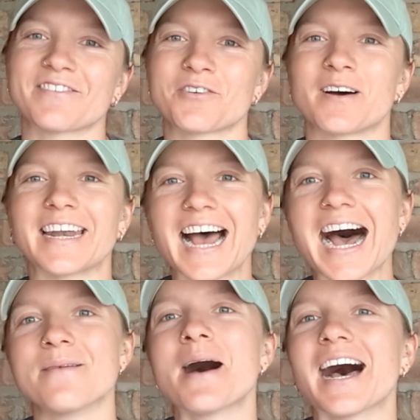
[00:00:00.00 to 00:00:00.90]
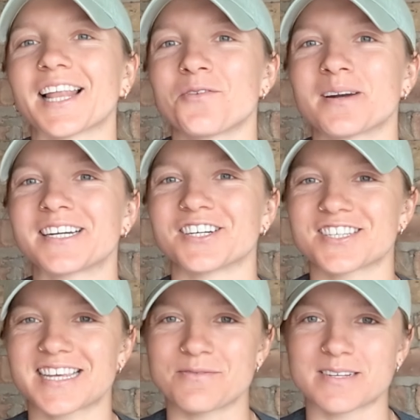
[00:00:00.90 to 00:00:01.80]
everyone, I'm Holly
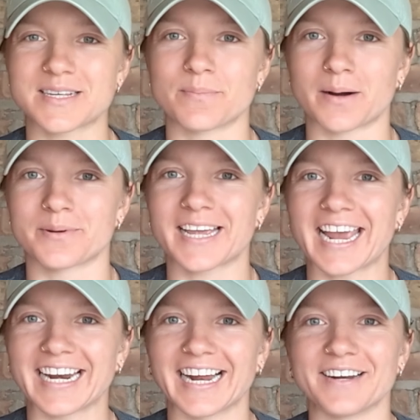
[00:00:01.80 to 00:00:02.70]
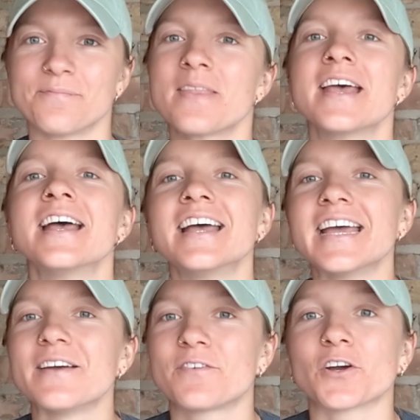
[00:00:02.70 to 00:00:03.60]
Wengerski with Suburban K nine.
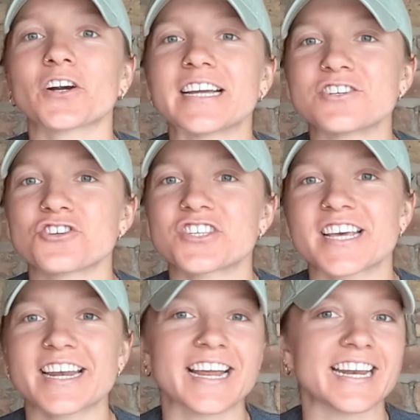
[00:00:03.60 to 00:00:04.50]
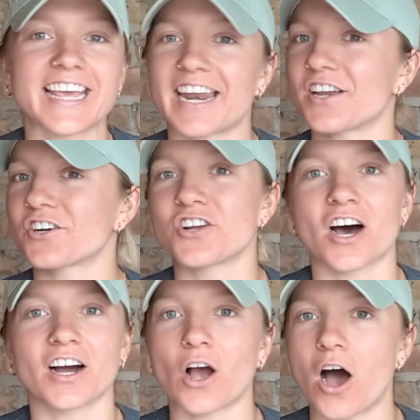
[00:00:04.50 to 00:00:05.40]
If you're interested in getting your
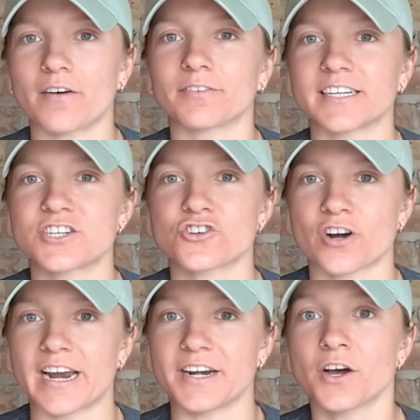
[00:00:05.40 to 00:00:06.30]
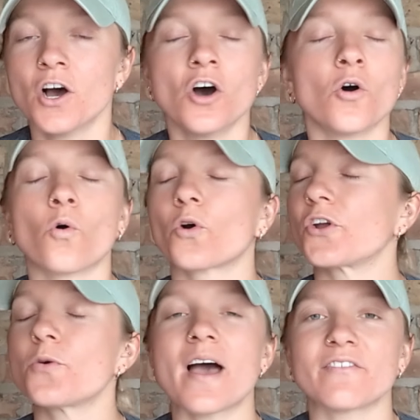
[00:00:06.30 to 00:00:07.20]
dog off-leash trained, or
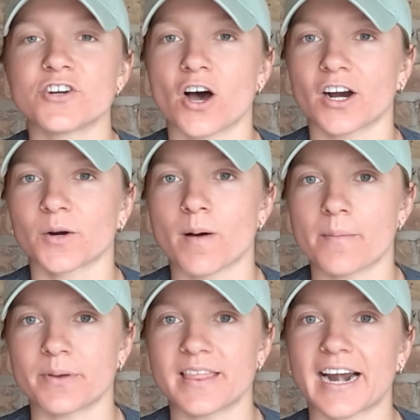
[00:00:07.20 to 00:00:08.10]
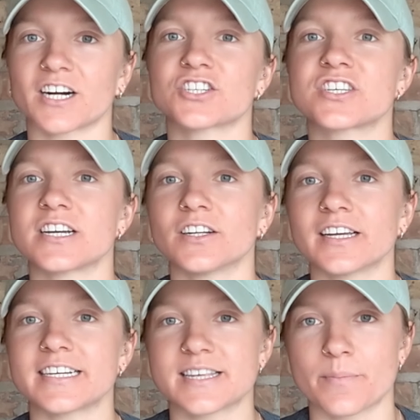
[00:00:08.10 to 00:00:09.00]
you have a dog or puppy that are still
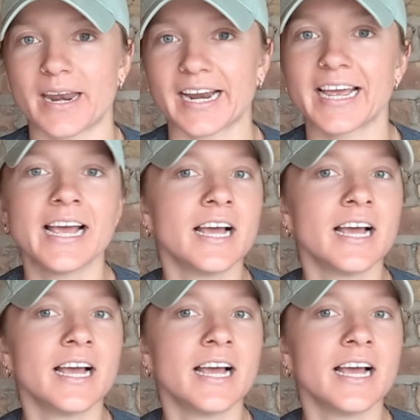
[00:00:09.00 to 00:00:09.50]
exhibiting